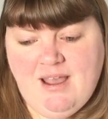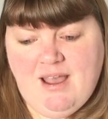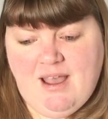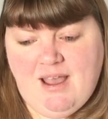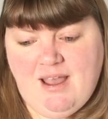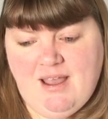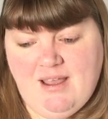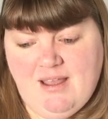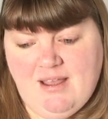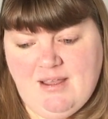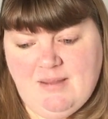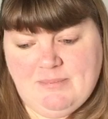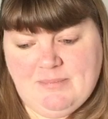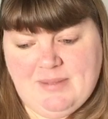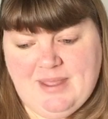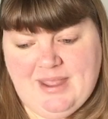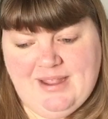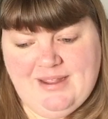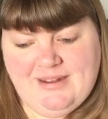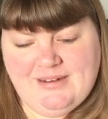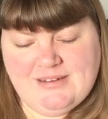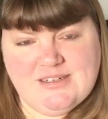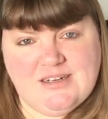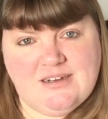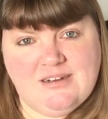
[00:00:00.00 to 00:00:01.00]
And
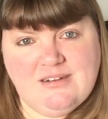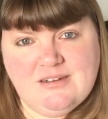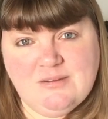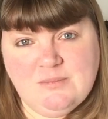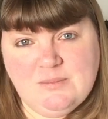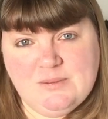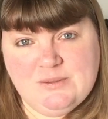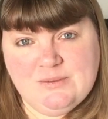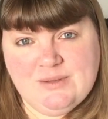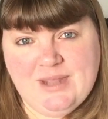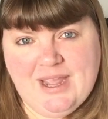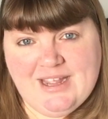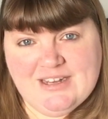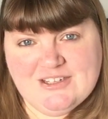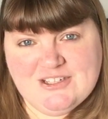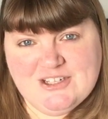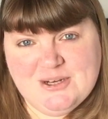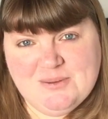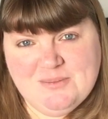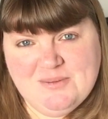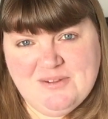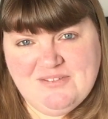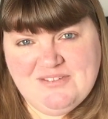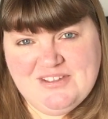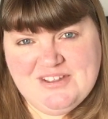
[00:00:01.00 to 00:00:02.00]
I will catch
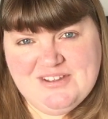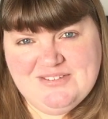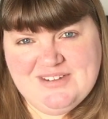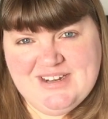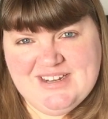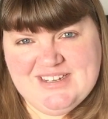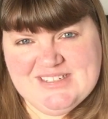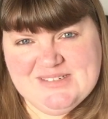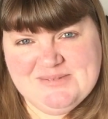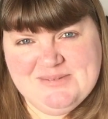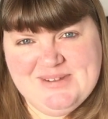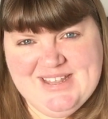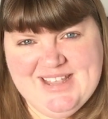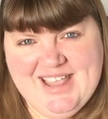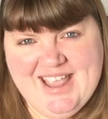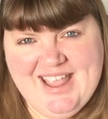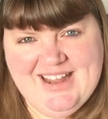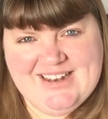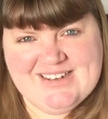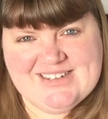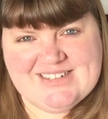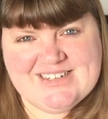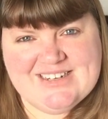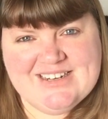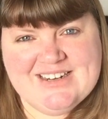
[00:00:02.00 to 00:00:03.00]
up with you next
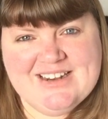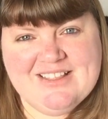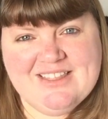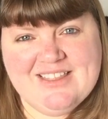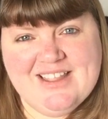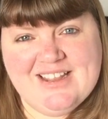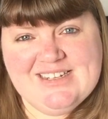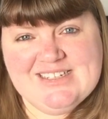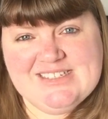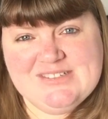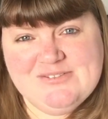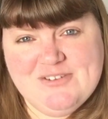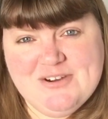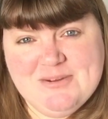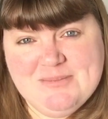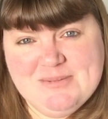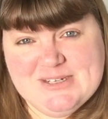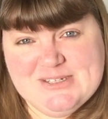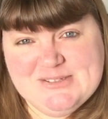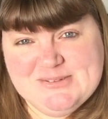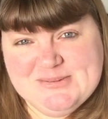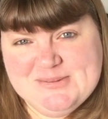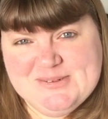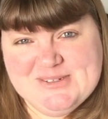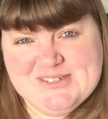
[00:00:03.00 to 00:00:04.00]
weekend. Thanks very
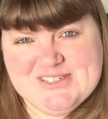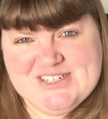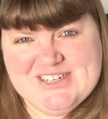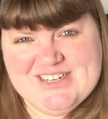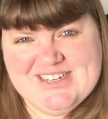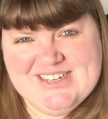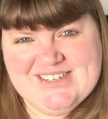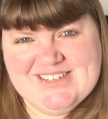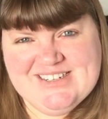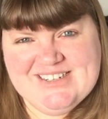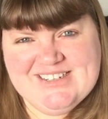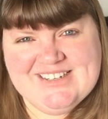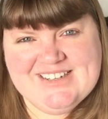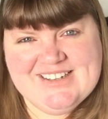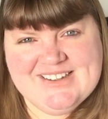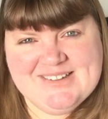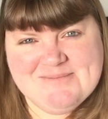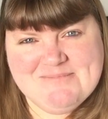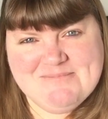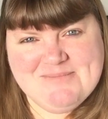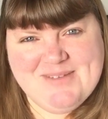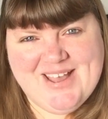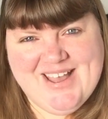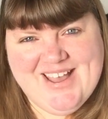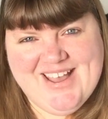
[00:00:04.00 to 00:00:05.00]
much for watching.
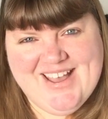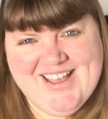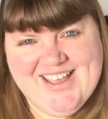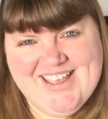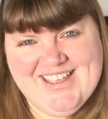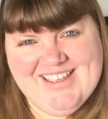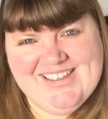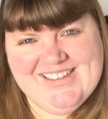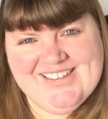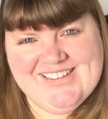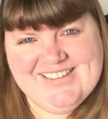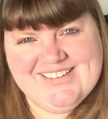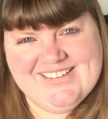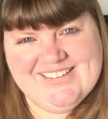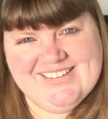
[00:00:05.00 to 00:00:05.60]
Bye.